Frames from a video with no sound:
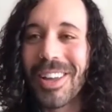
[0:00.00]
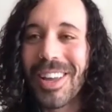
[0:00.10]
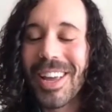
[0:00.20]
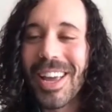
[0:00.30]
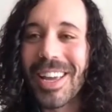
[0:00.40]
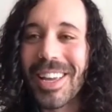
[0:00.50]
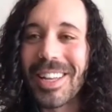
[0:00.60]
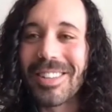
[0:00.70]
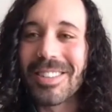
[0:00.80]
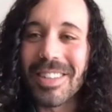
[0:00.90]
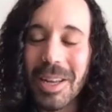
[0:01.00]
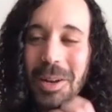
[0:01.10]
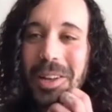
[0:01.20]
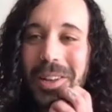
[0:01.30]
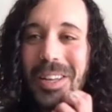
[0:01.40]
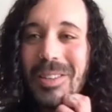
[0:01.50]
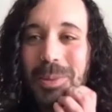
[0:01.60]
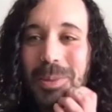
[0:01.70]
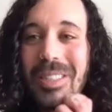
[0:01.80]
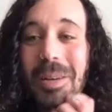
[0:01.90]
it's
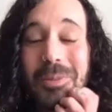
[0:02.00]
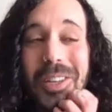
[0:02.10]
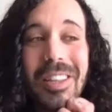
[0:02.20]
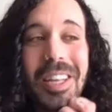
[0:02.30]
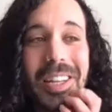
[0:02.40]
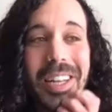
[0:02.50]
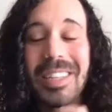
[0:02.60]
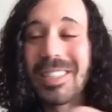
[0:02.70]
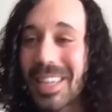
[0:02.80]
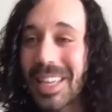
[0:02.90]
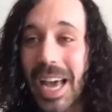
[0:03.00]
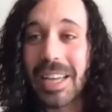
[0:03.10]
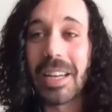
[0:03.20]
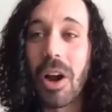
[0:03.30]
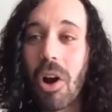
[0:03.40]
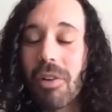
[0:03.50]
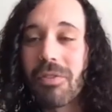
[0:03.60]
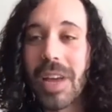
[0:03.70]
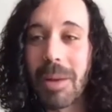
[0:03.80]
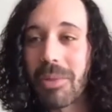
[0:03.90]
been something that has connected our
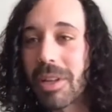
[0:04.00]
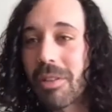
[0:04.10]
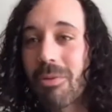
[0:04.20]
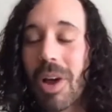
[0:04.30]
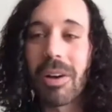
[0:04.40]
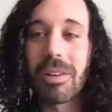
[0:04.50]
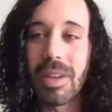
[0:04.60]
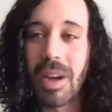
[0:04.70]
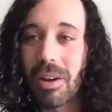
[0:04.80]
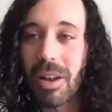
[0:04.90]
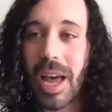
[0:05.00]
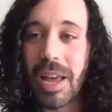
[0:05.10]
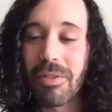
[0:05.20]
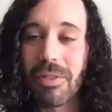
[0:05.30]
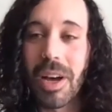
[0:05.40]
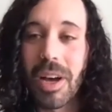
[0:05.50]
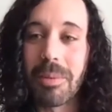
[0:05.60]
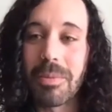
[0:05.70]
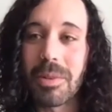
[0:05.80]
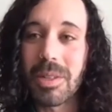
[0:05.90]
family throughout our entire life.
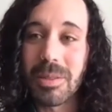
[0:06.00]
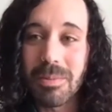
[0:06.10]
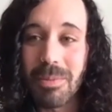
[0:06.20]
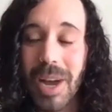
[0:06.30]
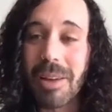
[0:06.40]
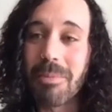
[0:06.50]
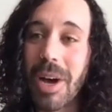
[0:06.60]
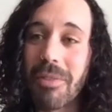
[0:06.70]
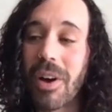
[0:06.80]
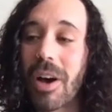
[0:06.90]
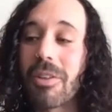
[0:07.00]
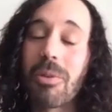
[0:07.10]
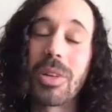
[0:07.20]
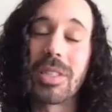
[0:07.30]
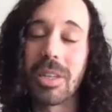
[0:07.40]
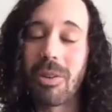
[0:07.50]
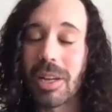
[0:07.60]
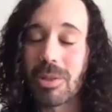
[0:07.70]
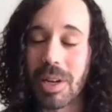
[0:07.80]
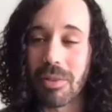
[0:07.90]
Because my father, once he
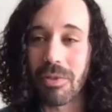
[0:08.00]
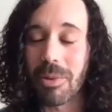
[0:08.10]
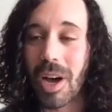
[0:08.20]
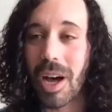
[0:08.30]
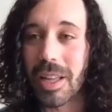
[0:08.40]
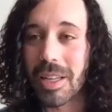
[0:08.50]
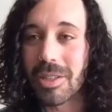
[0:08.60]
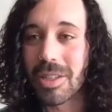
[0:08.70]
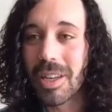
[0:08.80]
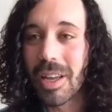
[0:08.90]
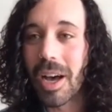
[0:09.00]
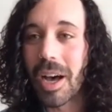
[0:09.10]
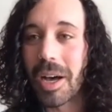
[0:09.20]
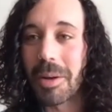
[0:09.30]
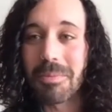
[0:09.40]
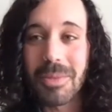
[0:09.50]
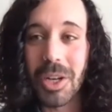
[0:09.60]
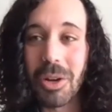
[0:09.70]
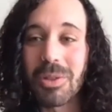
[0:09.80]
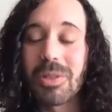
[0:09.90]
graduated from college,
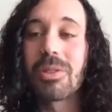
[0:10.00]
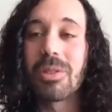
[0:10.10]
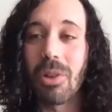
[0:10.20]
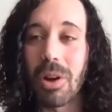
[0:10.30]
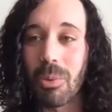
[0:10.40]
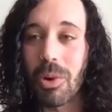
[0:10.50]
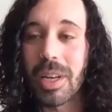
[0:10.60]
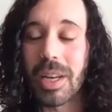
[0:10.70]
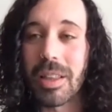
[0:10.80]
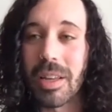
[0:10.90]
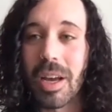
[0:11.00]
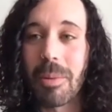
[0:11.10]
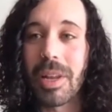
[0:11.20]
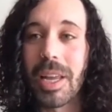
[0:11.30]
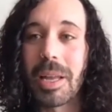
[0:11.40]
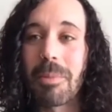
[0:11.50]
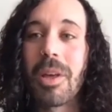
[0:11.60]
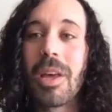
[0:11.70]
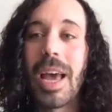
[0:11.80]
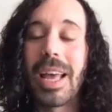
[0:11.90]
started working at the company. And
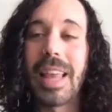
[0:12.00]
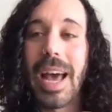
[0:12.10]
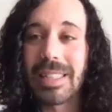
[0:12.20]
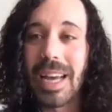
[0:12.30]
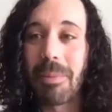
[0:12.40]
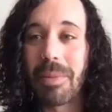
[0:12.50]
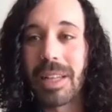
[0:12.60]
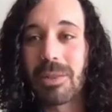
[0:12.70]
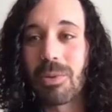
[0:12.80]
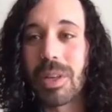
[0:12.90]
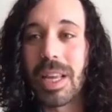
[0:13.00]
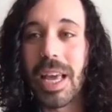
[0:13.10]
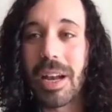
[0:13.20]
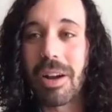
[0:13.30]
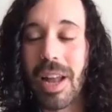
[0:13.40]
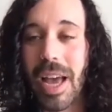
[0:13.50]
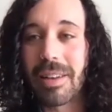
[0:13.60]
at that time, that's when the internet